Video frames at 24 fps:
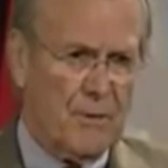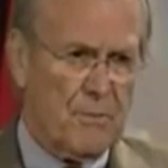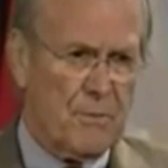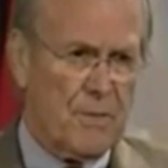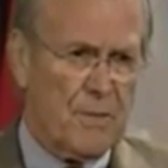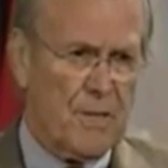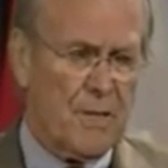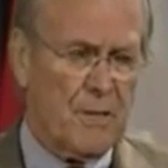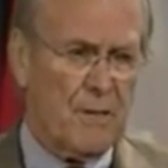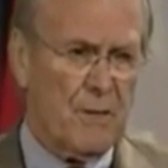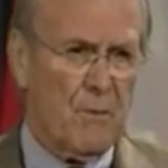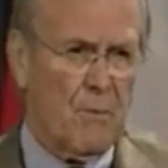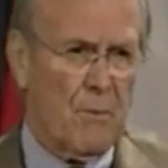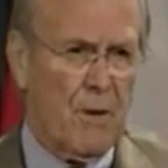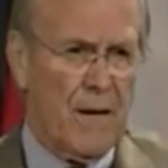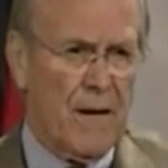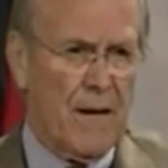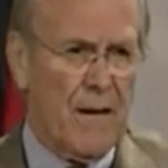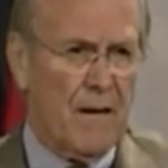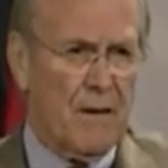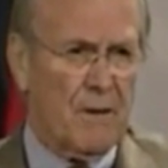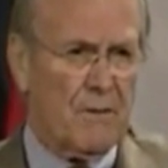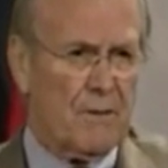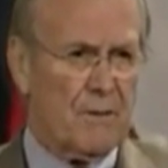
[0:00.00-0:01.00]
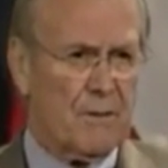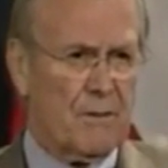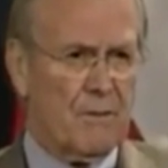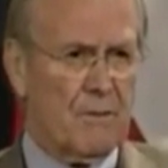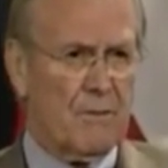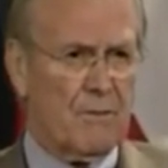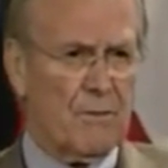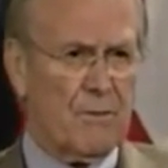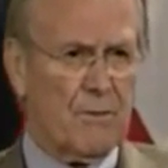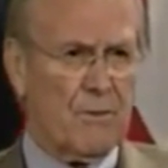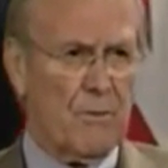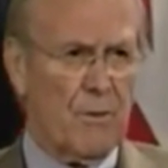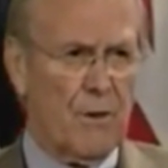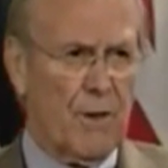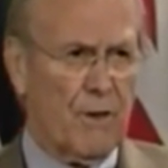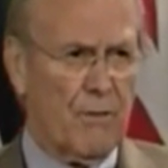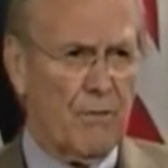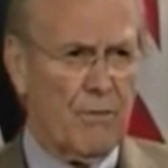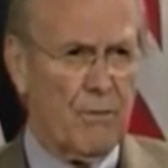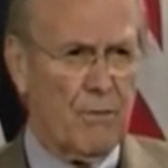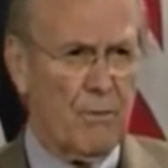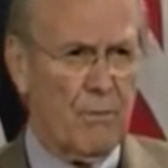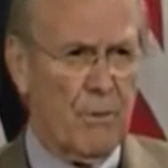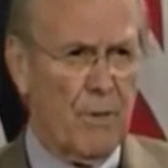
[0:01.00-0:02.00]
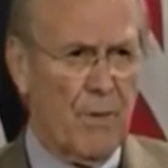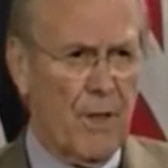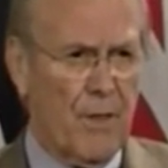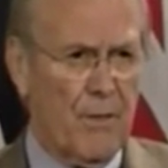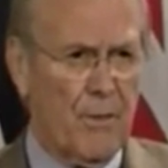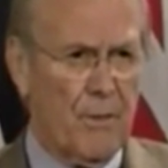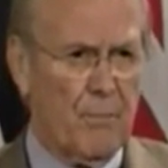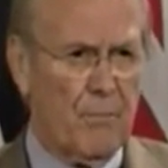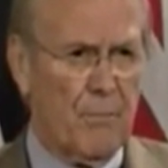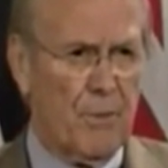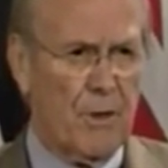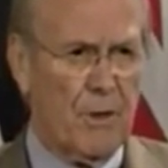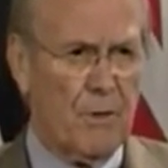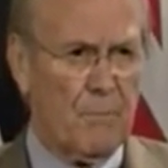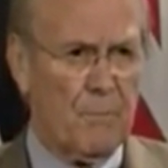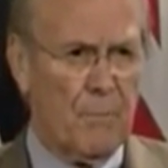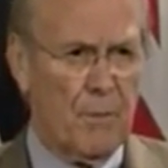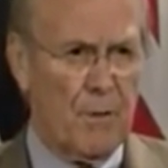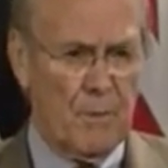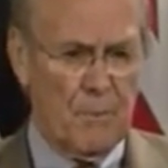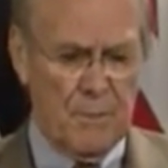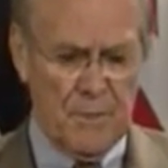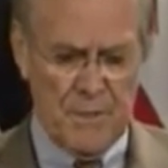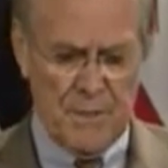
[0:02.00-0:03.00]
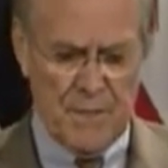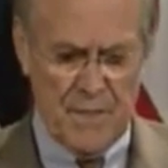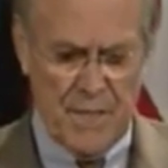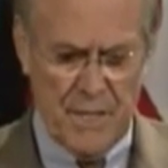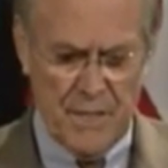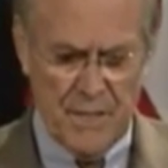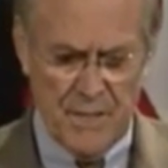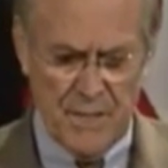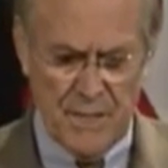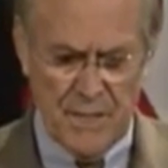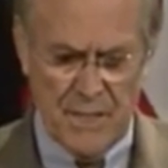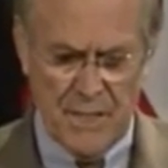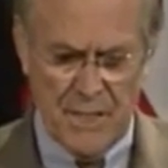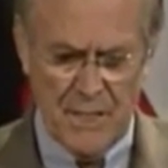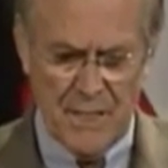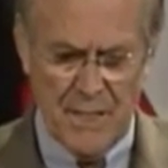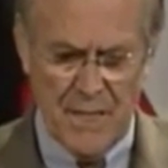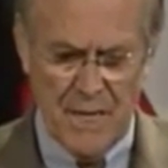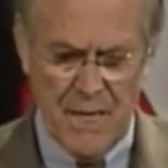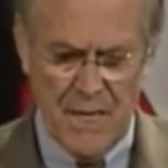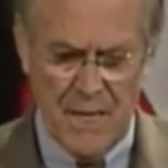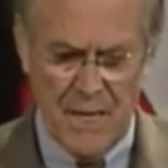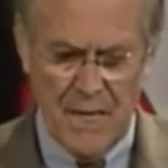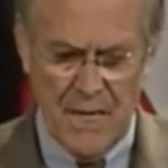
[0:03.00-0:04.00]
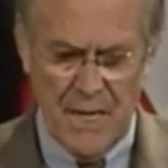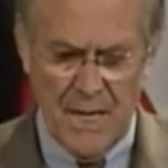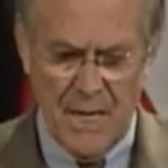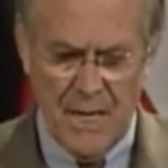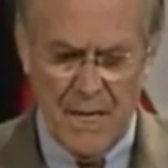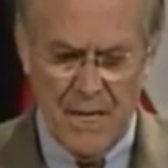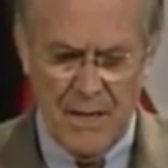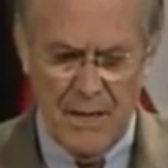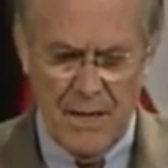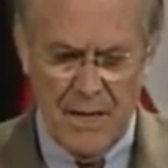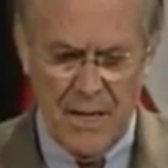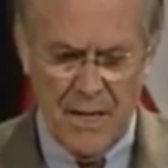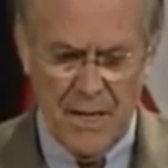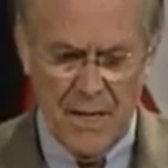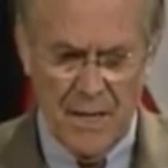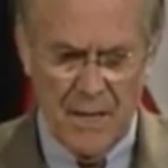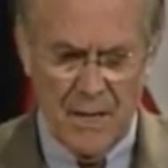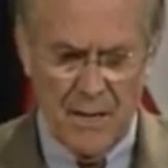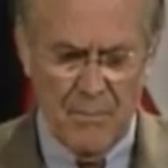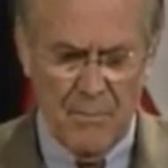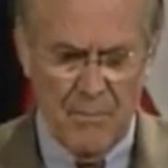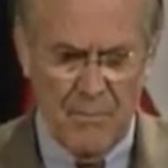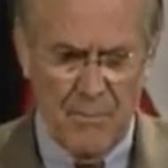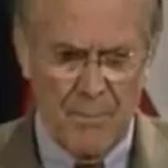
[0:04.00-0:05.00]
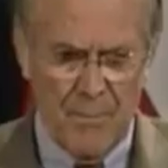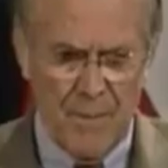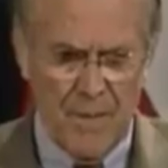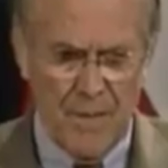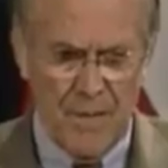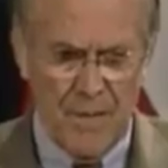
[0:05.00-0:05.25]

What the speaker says: sustained loud music, extreme temperatures, and so-called walling, in which